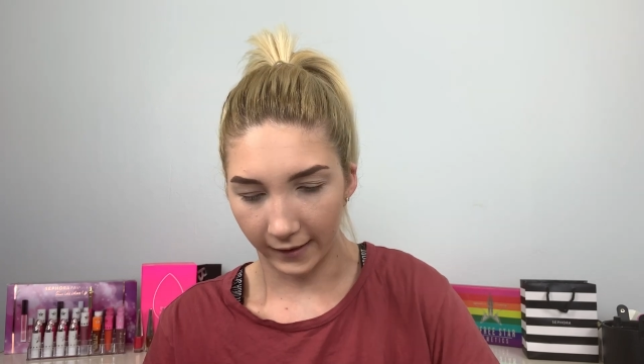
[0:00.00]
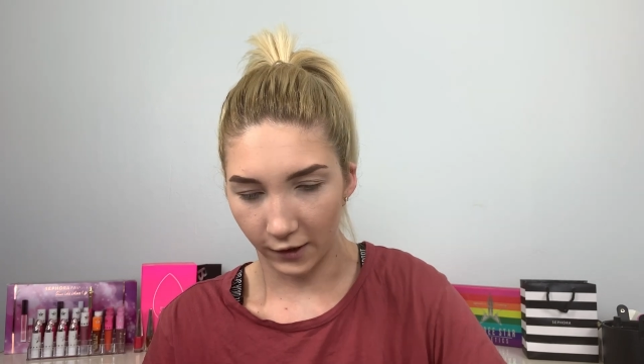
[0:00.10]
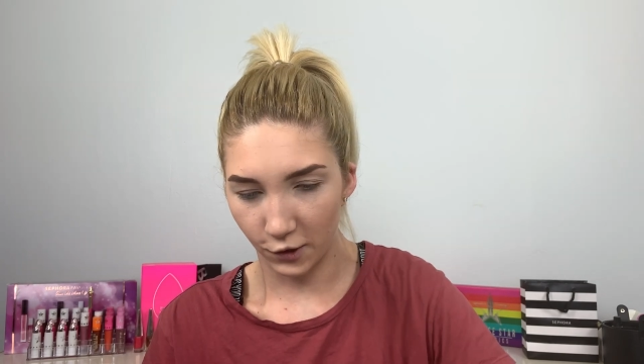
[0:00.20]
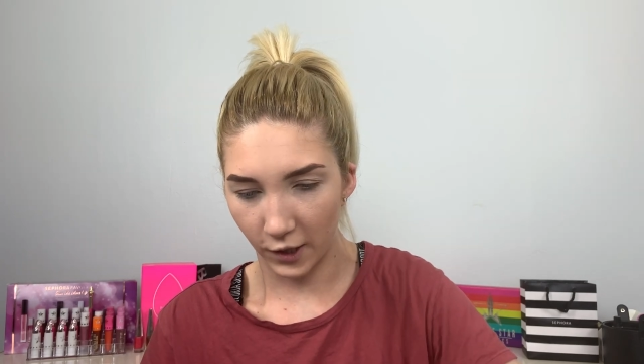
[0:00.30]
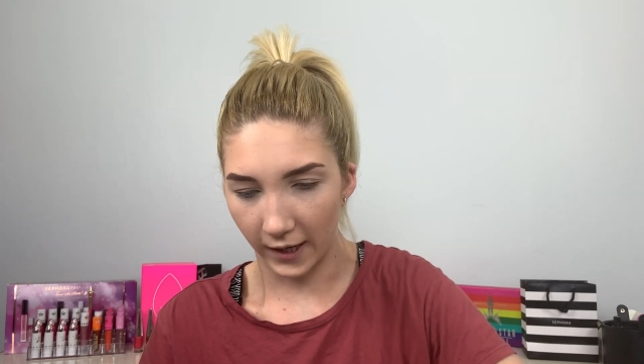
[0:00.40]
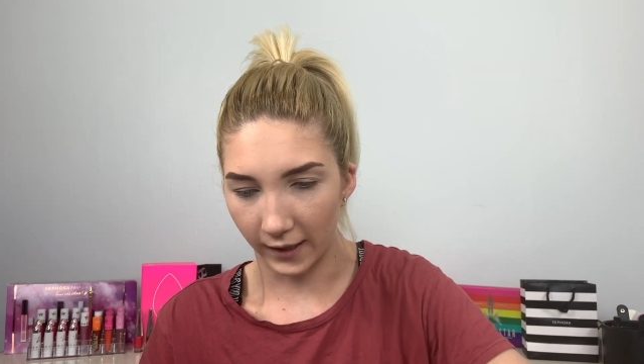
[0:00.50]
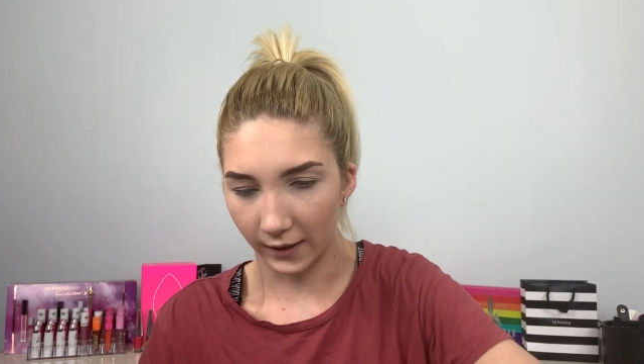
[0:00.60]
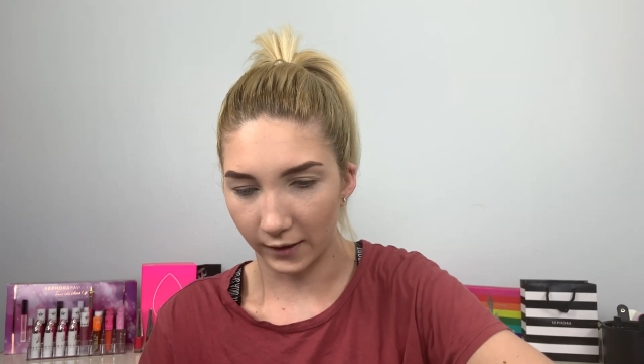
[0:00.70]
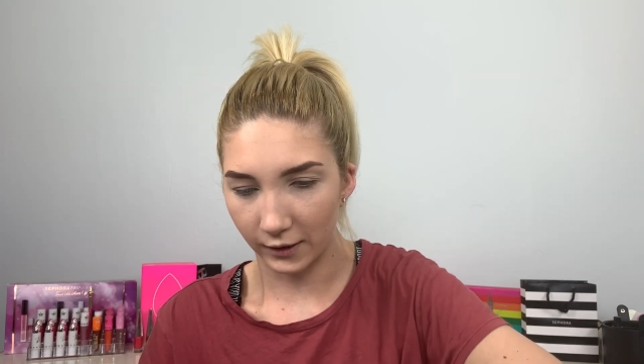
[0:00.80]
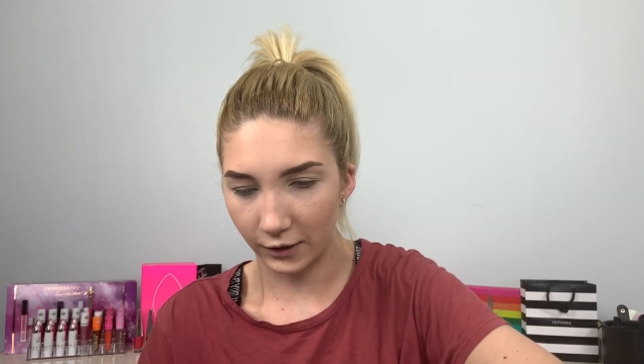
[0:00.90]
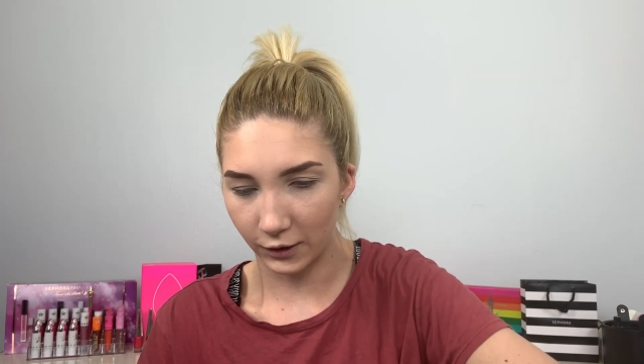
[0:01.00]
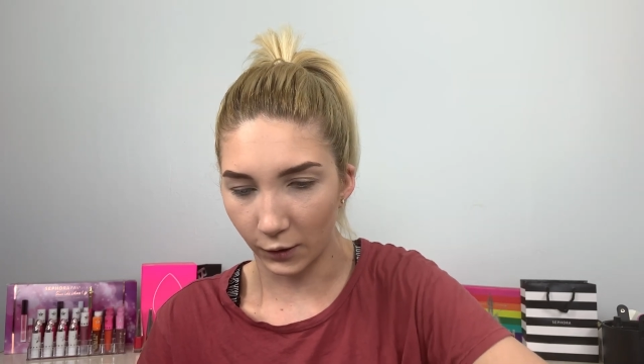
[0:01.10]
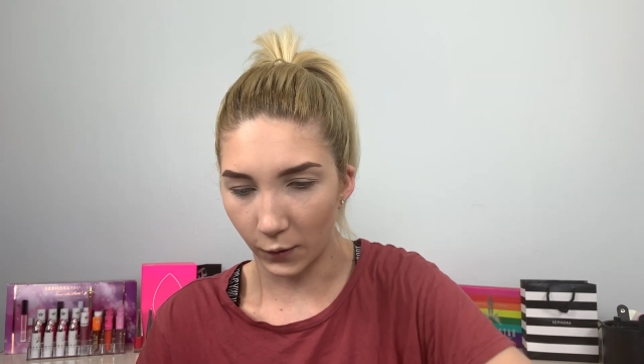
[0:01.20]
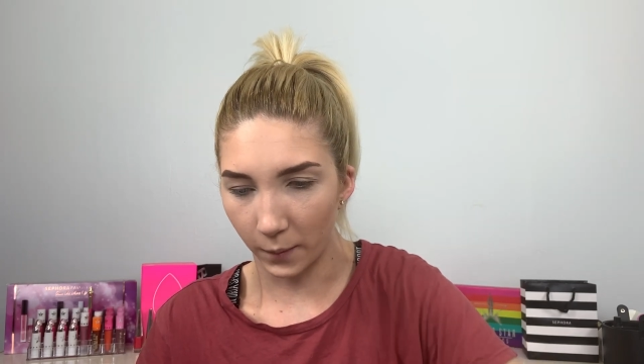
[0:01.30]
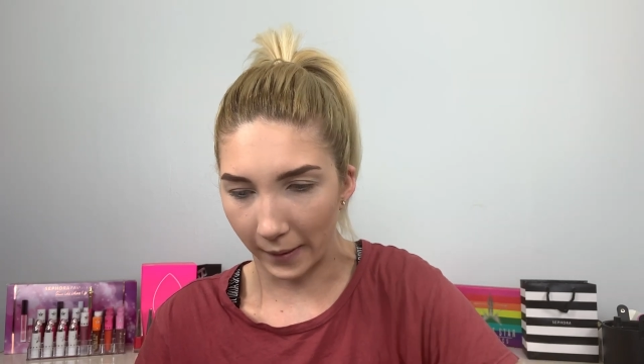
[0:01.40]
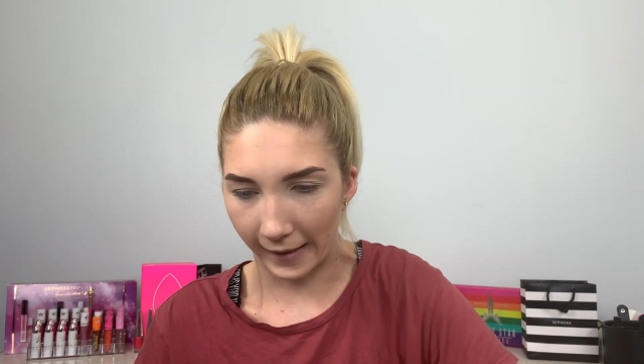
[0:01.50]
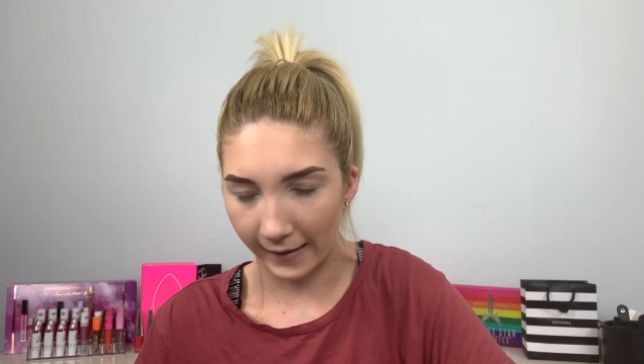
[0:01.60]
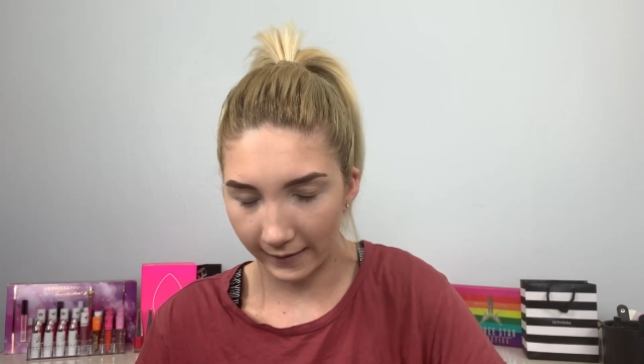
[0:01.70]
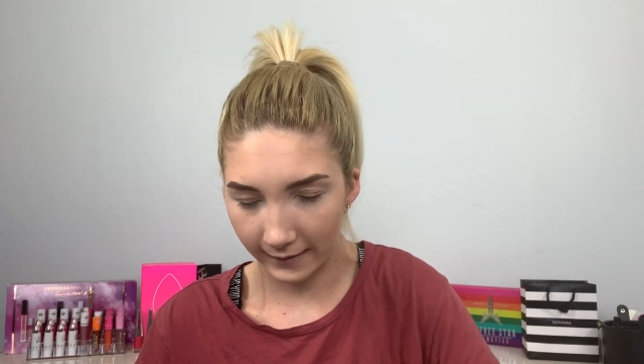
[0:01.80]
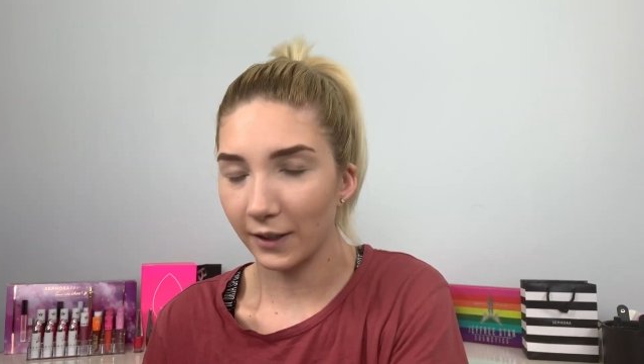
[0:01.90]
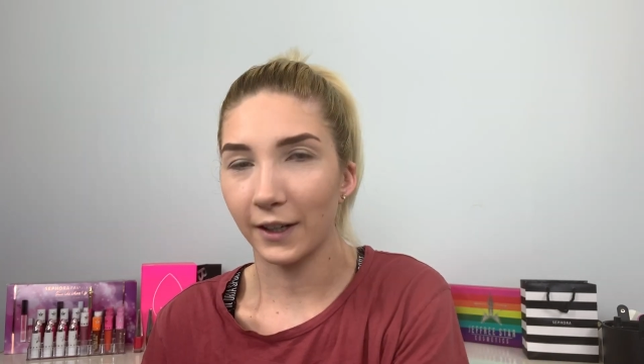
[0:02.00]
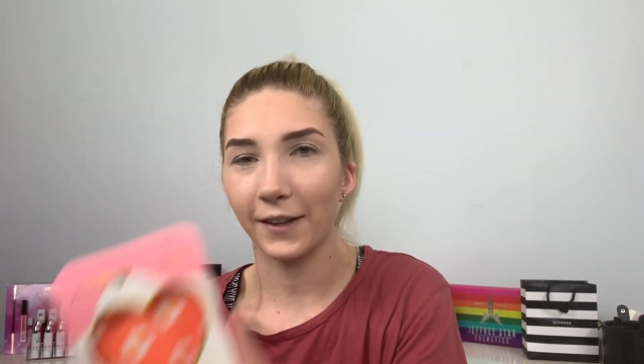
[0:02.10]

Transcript: in the shade Soulmate. Look